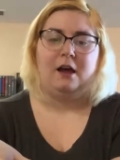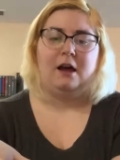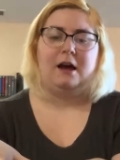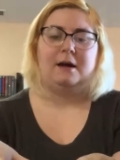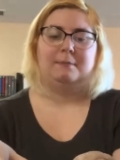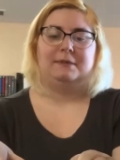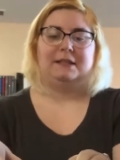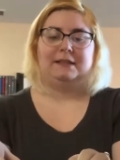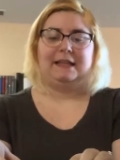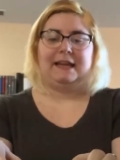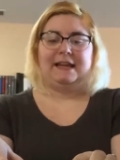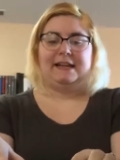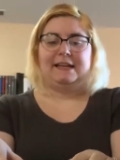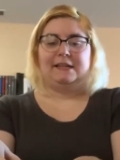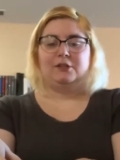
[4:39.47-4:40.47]
Um, the
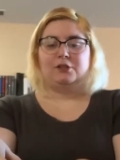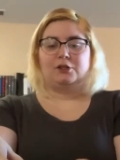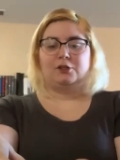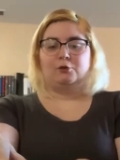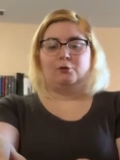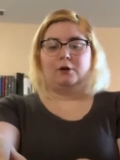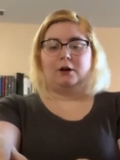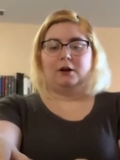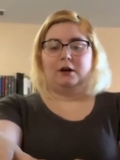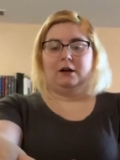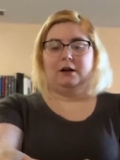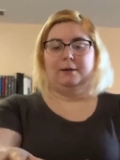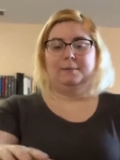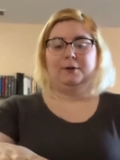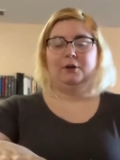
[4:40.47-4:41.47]
lady in the store,
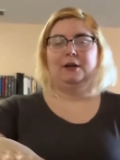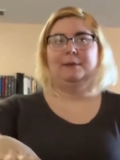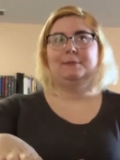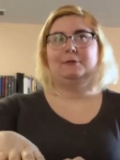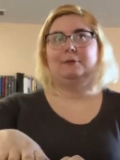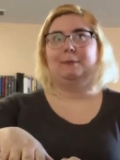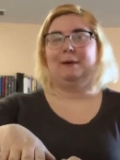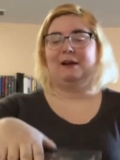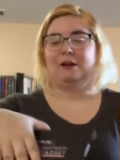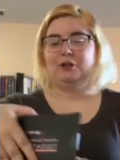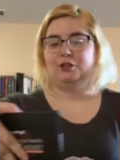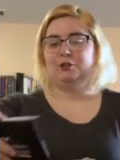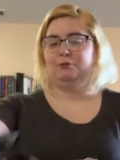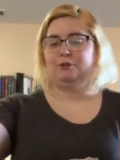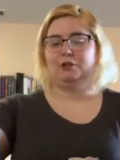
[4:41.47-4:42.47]
um, her name is
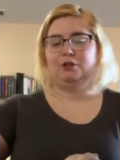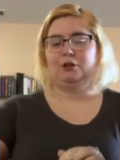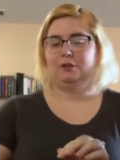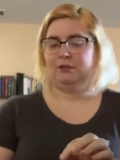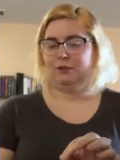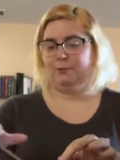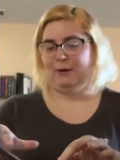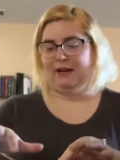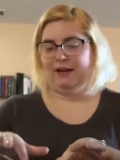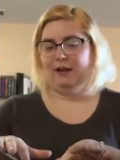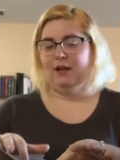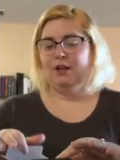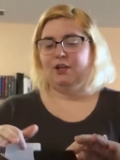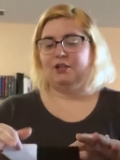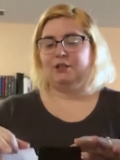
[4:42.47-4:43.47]
Rebecca, she was so
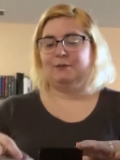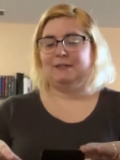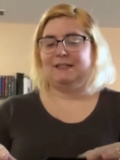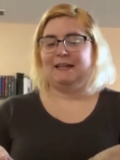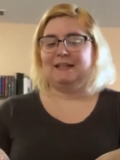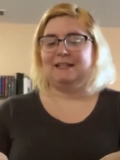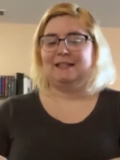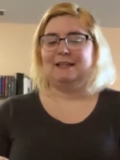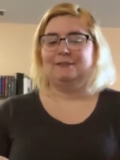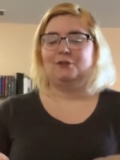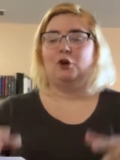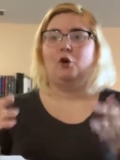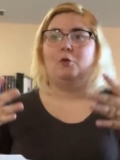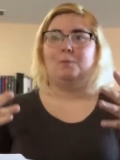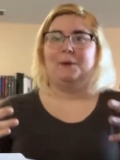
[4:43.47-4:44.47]
sweet. She was nice enough
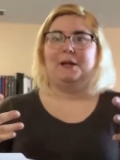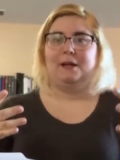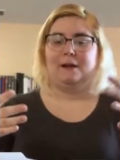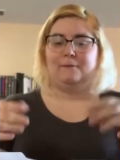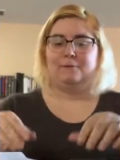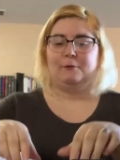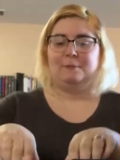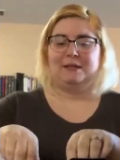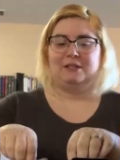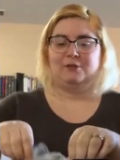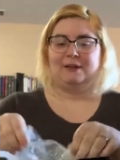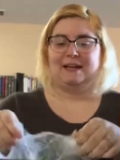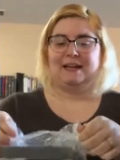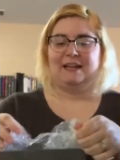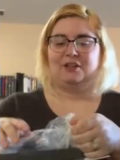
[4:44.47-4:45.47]
to open it up for me
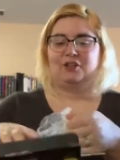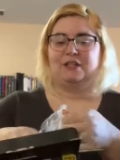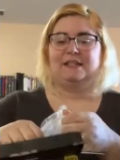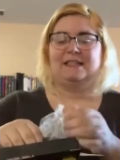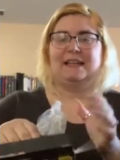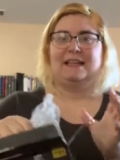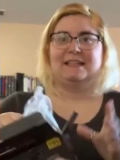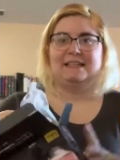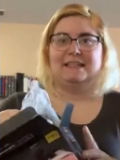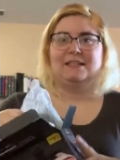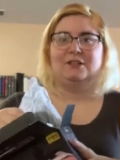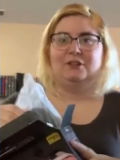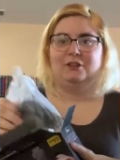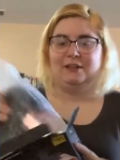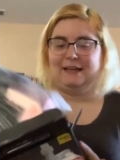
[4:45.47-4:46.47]
so I could actually take a
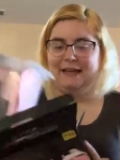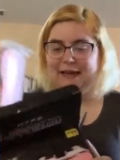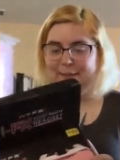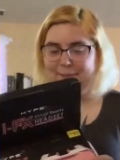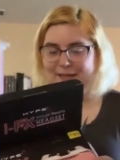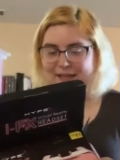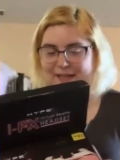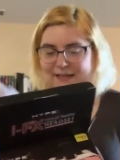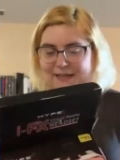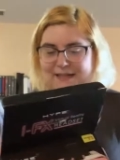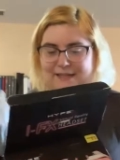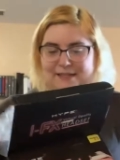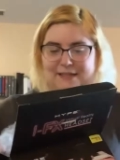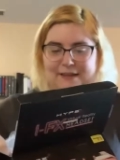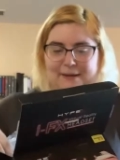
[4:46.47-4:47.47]
decent look at it
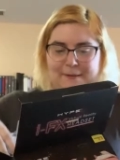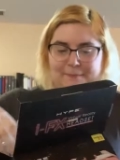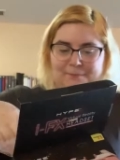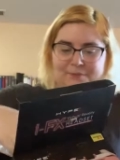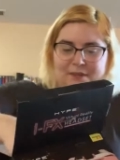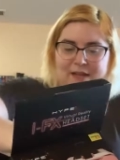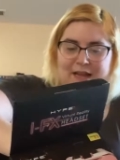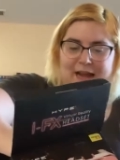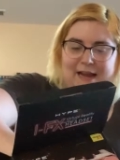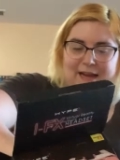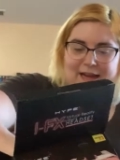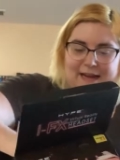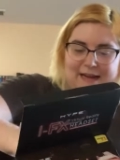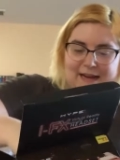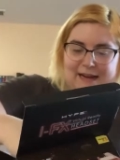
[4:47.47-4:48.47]
because
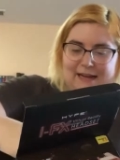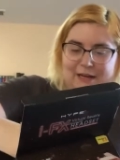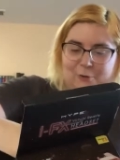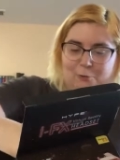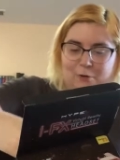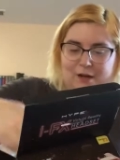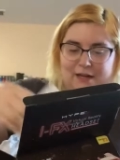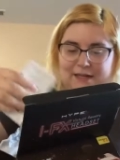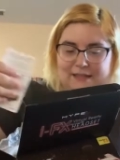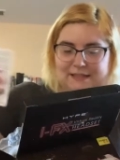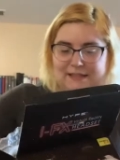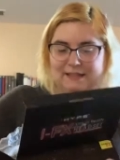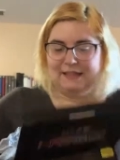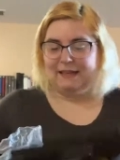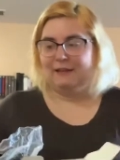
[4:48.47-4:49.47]
I, I kind of wanted
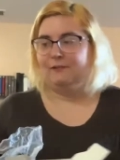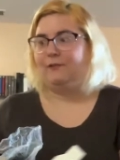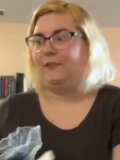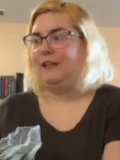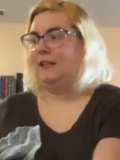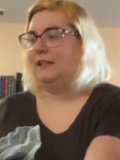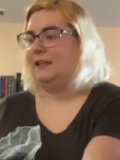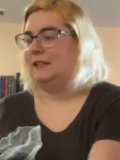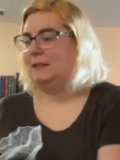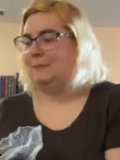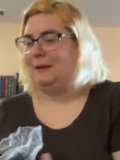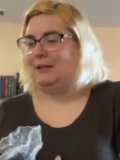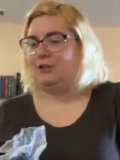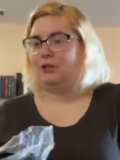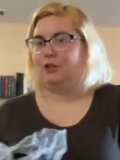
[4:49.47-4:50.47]
to like feel it to
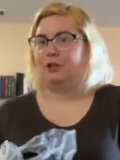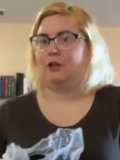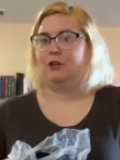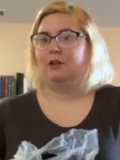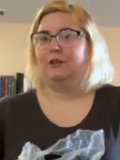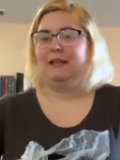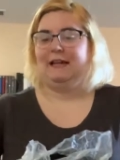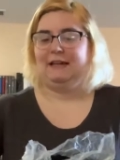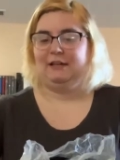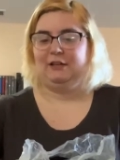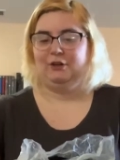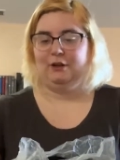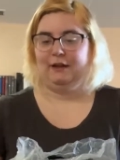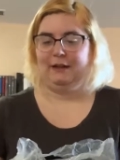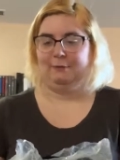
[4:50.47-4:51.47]
make sure that,
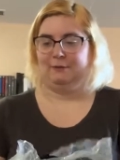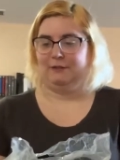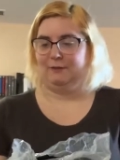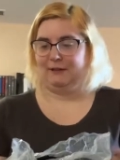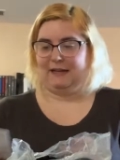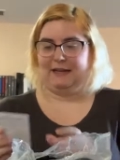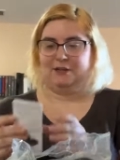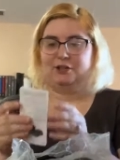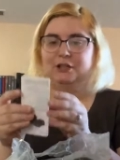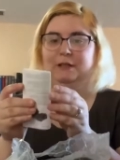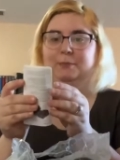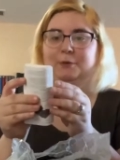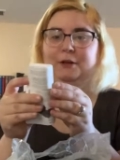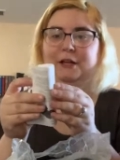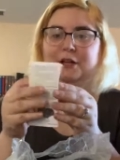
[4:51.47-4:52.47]
you know, it was
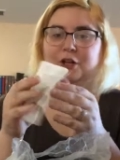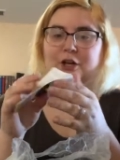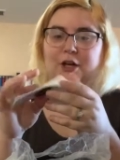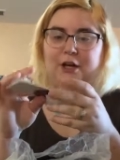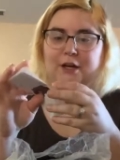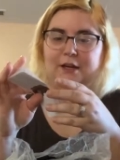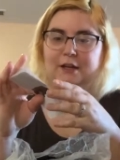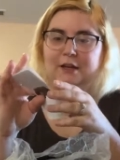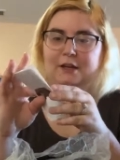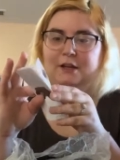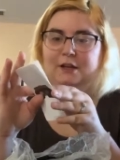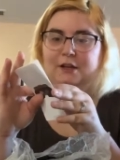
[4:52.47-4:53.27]
actually pretty good.